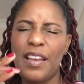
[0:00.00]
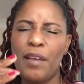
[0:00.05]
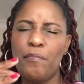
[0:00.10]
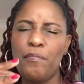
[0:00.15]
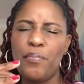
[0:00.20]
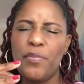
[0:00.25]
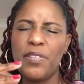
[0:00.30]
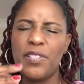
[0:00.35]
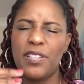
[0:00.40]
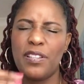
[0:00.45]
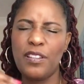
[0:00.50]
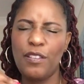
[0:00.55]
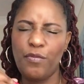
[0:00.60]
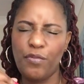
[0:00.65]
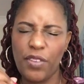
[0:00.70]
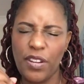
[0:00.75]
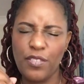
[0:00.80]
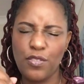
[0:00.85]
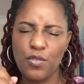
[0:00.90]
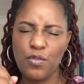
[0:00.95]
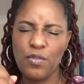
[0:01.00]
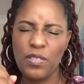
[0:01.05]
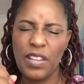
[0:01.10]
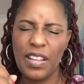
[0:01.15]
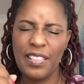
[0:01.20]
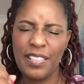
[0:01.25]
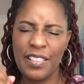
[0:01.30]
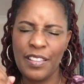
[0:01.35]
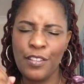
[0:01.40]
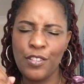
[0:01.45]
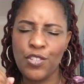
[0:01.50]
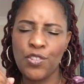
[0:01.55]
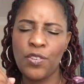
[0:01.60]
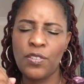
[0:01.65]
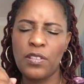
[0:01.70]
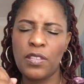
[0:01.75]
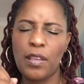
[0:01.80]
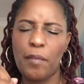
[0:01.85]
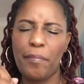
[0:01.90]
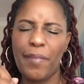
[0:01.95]
and bring deliverance to that
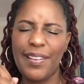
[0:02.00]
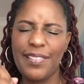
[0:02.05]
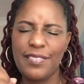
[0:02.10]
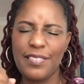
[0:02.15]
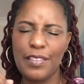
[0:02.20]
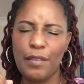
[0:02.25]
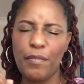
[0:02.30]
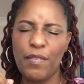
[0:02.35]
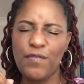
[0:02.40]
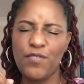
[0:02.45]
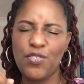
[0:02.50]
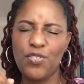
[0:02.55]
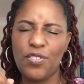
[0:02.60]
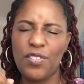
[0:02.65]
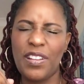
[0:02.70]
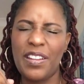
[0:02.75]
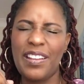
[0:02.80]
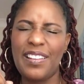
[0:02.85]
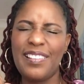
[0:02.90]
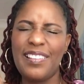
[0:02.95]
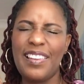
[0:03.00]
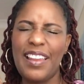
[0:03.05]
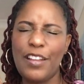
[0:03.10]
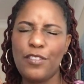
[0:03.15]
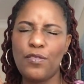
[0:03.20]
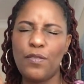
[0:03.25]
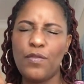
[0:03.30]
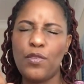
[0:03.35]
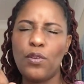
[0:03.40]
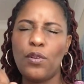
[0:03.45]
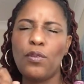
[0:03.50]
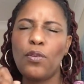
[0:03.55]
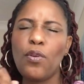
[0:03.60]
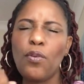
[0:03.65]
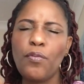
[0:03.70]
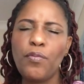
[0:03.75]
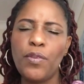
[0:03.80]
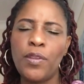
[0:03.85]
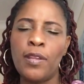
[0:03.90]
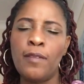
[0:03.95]
nation in the mighty name of Jesus. And at the light of the
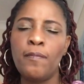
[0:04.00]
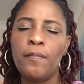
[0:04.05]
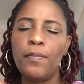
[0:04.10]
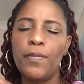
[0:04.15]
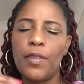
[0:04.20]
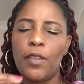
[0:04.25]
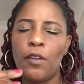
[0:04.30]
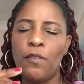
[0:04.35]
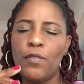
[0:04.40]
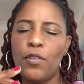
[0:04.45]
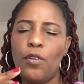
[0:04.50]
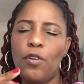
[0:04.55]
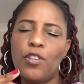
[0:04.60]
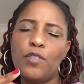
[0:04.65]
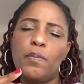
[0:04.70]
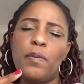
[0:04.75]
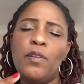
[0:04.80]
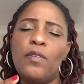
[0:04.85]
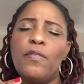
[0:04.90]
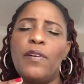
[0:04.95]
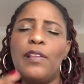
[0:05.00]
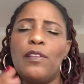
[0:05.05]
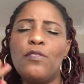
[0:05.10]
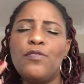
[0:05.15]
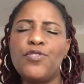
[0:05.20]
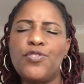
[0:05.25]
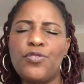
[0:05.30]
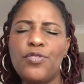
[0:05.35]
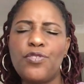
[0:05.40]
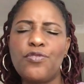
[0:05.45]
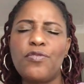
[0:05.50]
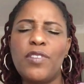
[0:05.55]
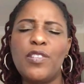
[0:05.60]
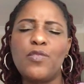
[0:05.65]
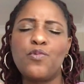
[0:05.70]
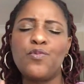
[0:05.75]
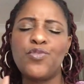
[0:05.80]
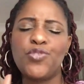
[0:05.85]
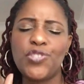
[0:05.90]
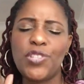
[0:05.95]
glory of the gospel of our Lord Jesus
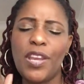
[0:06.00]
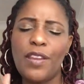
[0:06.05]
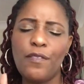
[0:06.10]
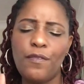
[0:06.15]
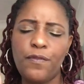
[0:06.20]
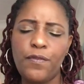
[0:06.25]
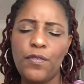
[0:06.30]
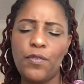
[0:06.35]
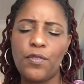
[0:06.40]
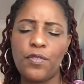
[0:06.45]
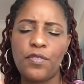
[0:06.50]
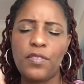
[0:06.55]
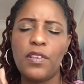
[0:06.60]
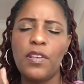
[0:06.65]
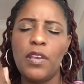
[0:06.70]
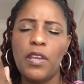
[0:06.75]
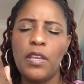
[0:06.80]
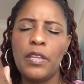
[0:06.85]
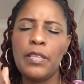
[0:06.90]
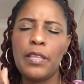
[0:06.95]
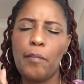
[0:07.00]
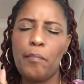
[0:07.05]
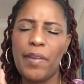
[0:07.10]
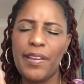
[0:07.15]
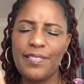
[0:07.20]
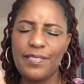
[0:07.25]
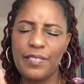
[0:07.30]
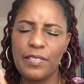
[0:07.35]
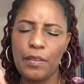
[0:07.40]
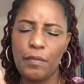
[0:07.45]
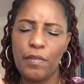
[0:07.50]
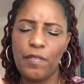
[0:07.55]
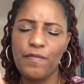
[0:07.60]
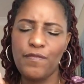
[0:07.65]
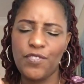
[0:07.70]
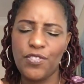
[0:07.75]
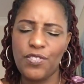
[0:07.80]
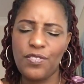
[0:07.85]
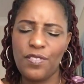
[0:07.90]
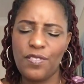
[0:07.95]
Christ will shine forth in the mighty name of
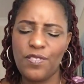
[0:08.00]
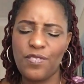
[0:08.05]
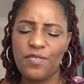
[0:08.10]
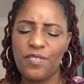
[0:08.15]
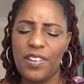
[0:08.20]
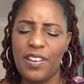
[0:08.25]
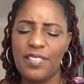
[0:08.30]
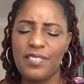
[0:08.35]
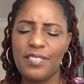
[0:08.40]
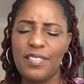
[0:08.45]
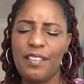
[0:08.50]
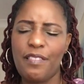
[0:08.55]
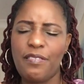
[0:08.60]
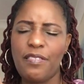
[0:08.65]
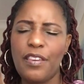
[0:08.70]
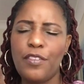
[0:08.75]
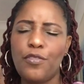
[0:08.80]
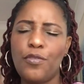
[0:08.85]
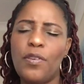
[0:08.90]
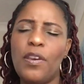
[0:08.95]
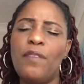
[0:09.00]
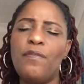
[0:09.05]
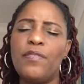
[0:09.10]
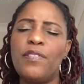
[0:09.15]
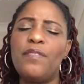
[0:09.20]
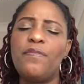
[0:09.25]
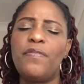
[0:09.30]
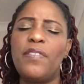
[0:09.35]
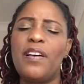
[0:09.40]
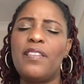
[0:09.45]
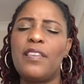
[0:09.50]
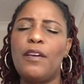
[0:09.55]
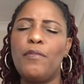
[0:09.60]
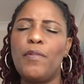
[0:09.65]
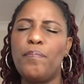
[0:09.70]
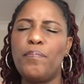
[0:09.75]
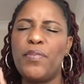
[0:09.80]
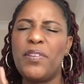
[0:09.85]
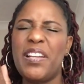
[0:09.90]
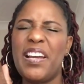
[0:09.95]
Jesus Christ. Thank you, Heavenly Father. We
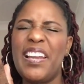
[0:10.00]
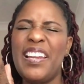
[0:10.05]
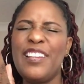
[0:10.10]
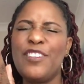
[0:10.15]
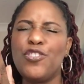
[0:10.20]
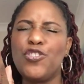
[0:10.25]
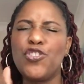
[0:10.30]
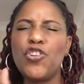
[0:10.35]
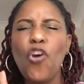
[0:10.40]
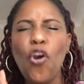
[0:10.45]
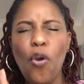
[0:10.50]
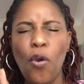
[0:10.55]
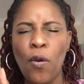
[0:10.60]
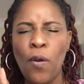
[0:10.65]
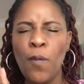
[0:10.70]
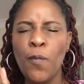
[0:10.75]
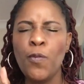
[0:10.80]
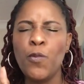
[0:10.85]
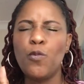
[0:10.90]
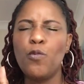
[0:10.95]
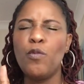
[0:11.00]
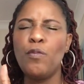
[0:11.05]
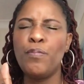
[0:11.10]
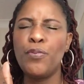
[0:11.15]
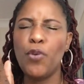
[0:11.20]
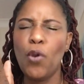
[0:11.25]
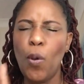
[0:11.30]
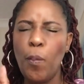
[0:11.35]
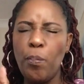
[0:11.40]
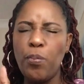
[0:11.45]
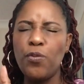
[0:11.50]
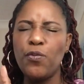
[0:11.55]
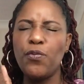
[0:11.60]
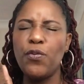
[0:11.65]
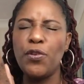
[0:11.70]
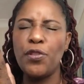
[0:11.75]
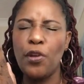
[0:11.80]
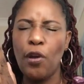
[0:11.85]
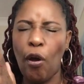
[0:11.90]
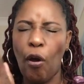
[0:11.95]
pray that a door will be opened
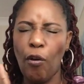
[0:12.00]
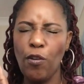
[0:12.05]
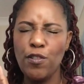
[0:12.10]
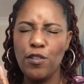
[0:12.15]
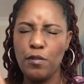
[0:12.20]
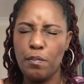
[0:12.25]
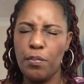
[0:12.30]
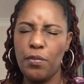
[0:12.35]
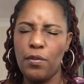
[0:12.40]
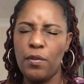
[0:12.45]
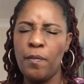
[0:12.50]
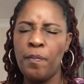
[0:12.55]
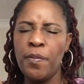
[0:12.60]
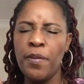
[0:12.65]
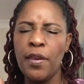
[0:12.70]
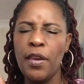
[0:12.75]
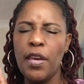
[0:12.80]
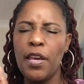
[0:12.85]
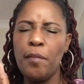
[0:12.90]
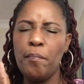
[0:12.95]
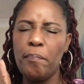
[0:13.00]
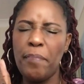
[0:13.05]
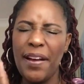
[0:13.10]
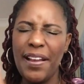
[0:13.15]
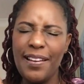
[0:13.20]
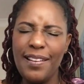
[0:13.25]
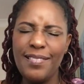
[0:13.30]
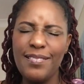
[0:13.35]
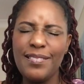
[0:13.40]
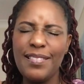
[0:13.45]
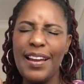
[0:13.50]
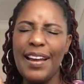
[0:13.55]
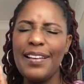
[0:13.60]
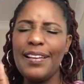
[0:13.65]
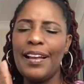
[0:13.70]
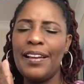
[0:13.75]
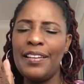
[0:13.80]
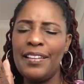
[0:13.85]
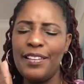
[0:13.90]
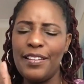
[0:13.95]
for the gospel in Palestine
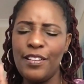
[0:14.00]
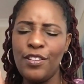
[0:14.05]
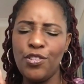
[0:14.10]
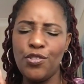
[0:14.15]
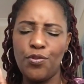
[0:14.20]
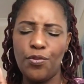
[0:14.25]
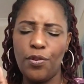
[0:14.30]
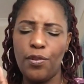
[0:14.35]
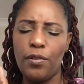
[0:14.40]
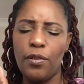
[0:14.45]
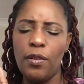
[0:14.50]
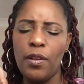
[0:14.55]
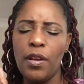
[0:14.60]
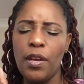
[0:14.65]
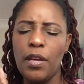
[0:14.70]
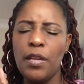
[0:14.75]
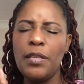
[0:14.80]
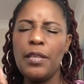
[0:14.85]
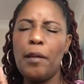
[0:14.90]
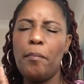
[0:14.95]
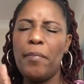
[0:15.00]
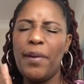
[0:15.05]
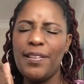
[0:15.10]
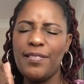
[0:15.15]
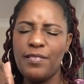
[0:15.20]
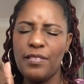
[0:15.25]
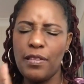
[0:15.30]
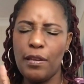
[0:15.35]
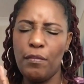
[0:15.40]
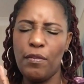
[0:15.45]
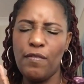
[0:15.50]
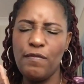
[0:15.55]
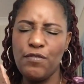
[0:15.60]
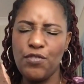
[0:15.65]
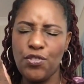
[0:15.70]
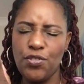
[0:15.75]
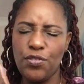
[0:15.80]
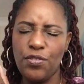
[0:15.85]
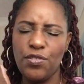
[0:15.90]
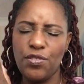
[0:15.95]
and in Israel in the mighty name of
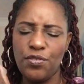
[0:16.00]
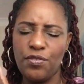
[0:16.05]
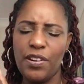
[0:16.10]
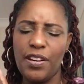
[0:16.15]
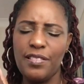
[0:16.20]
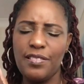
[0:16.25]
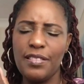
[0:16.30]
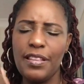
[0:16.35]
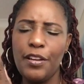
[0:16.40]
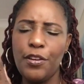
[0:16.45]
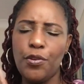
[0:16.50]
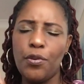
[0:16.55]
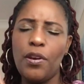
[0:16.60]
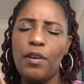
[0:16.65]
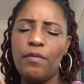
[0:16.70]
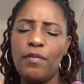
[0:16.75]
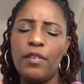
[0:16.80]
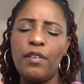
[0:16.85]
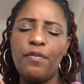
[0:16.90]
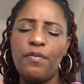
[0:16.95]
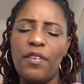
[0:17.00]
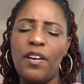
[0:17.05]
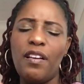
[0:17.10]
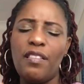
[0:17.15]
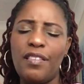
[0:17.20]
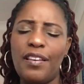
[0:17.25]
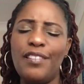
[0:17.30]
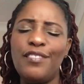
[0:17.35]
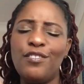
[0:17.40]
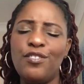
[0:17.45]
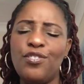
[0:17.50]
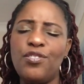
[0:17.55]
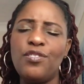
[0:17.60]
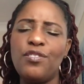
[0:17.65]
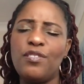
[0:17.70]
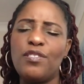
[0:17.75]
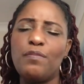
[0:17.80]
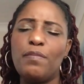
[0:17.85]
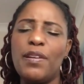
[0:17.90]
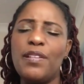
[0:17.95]
Jesus Christ. Thank you, Heavenly Father. In
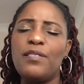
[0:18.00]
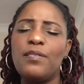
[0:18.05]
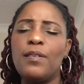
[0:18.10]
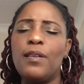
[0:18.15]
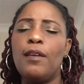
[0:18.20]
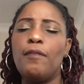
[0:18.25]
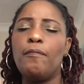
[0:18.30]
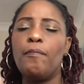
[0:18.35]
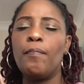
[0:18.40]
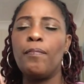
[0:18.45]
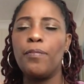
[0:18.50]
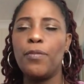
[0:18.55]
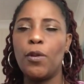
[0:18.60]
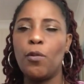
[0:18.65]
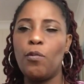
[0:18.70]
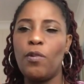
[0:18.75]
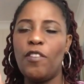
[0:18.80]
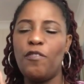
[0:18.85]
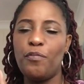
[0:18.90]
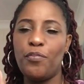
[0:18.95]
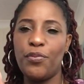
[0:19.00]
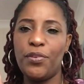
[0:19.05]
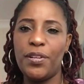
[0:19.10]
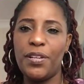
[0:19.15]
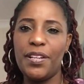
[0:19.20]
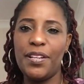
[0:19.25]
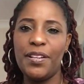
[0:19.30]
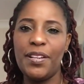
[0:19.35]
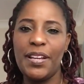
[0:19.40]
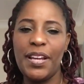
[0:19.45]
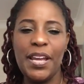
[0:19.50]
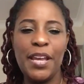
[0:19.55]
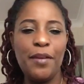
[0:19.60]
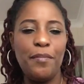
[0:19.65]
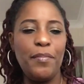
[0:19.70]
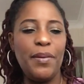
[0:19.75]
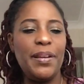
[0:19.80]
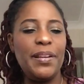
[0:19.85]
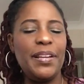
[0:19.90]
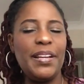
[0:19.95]
Jesus' mighty name, we have prayed.
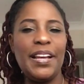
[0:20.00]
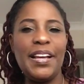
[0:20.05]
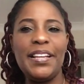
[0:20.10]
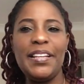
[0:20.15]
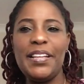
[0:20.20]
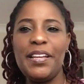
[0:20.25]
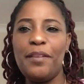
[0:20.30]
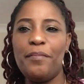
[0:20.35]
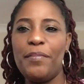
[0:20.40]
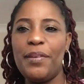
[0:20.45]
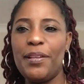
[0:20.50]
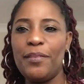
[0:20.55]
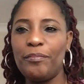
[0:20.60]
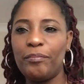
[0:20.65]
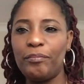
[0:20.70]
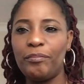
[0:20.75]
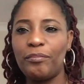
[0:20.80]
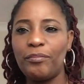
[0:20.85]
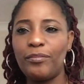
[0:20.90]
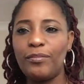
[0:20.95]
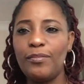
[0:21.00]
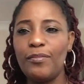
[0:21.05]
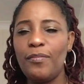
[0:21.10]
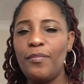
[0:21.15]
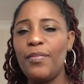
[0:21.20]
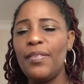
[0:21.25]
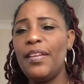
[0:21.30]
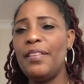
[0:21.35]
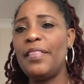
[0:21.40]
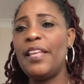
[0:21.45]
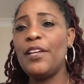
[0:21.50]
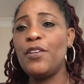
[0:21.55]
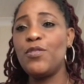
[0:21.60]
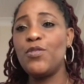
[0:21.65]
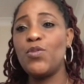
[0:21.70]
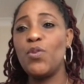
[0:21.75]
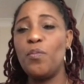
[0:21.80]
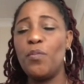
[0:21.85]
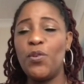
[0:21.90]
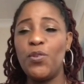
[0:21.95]
Amen and amen. Thank you
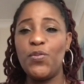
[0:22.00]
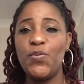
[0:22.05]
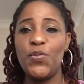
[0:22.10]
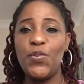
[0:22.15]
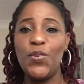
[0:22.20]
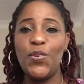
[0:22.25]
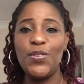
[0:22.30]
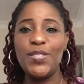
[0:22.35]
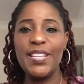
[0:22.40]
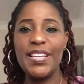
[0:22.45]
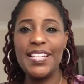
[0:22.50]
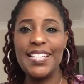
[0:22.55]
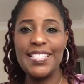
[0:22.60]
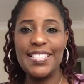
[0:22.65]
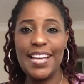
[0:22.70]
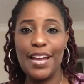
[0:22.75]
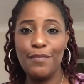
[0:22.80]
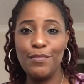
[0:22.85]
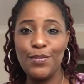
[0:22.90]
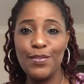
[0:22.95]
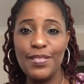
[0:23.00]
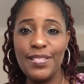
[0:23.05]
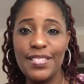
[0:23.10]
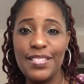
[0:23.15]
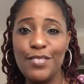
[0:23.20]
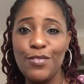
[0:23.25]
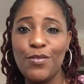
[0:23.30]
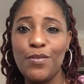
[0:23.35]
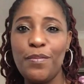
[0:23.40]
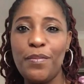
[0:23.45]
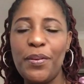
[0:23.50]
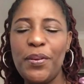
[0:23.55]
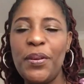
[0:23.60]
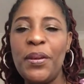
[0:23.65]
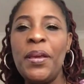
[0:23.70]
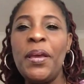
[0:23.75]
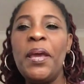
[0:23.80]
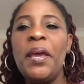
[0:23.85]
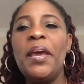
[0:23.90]
so much for taking time to listen to me.